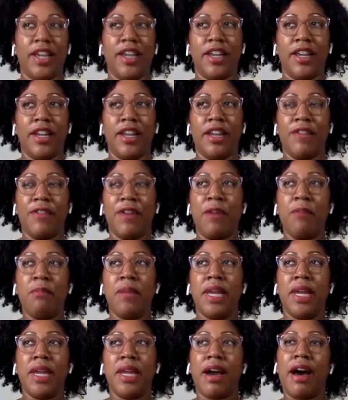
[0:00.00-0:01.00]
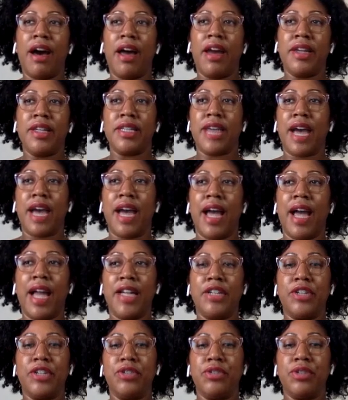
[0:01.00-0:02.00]
And if I'm being honest, I
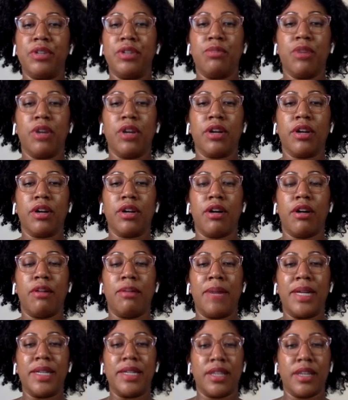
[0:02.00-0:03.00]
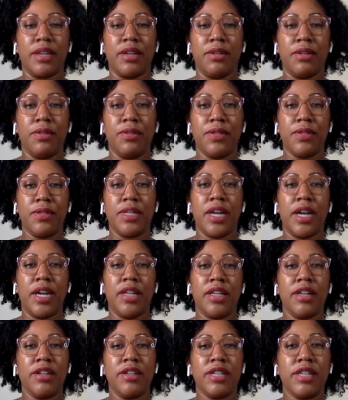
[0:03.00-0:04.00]
had to do some work on myself to
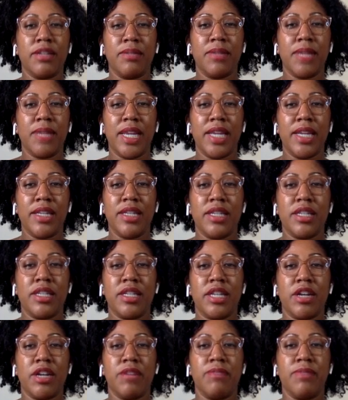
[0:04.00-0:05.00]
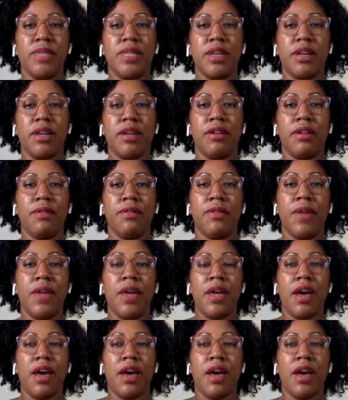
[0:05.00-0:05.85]
unlearn some things in terms of